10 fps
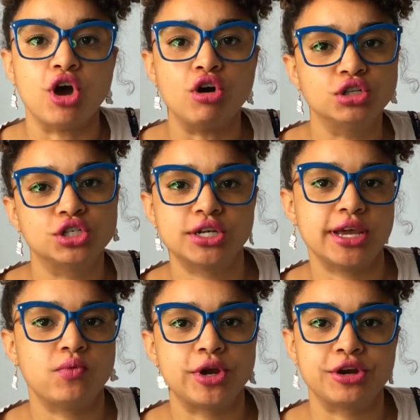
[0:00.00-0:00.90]

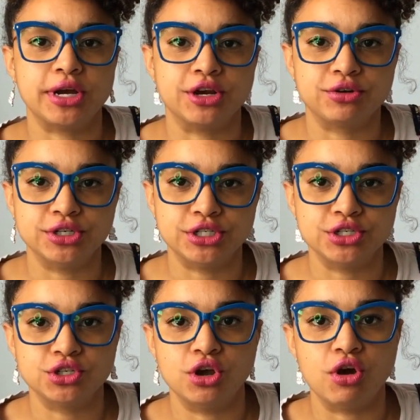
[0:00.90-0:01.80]
alternate where your
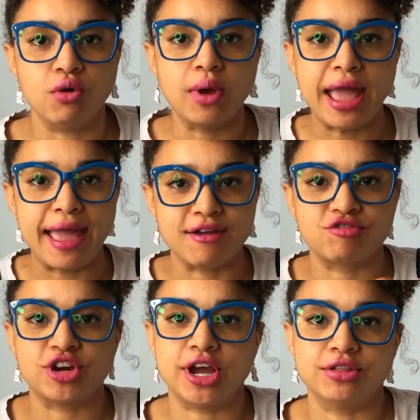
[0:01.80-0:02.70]
increases go
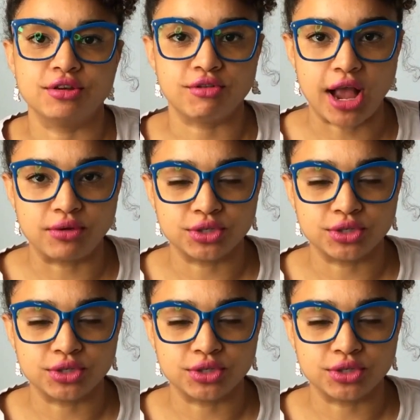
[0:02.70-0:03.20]
every other round.